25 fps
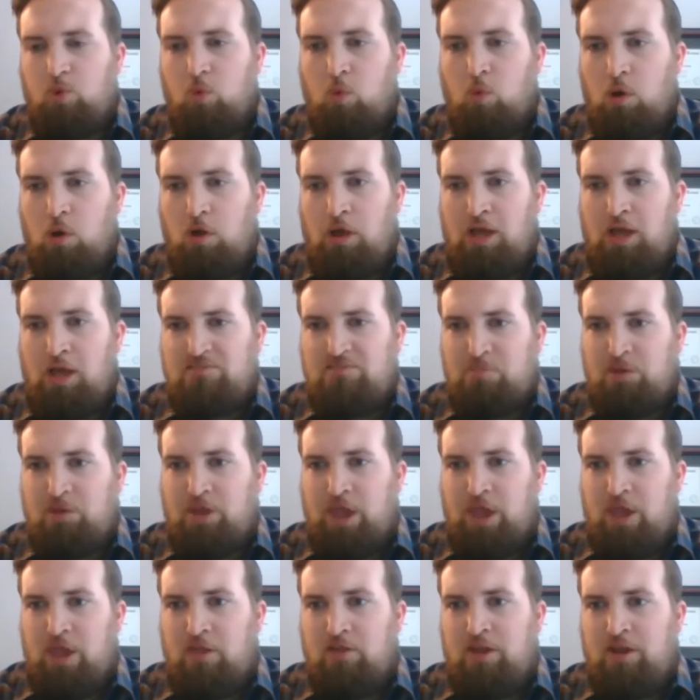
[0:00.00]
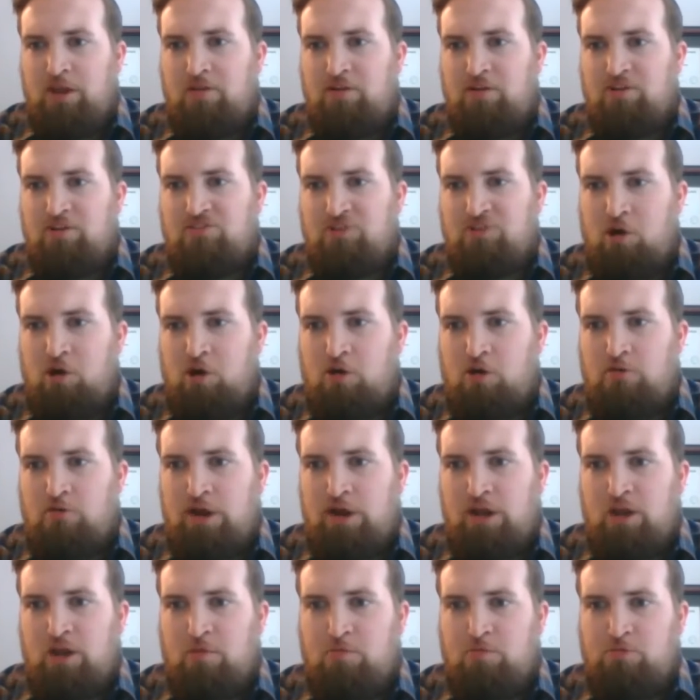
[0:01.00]
Will SBA lenders
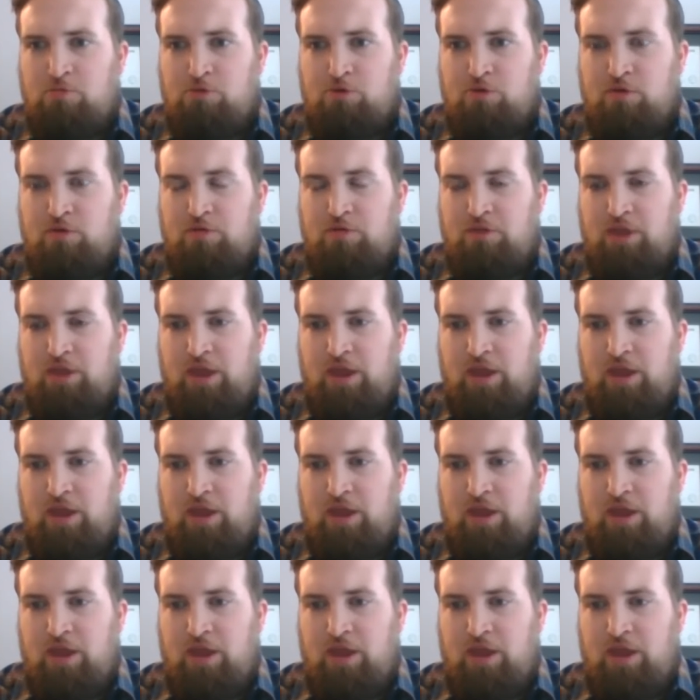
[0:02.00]
already approved